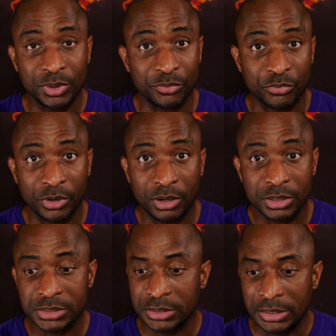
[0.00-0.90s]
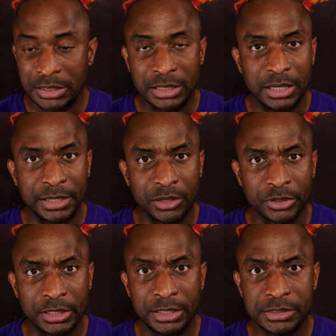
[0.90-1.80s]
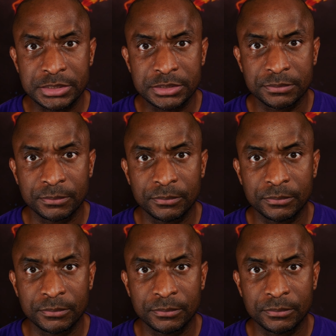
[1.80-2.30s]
the frogs, and now the lice.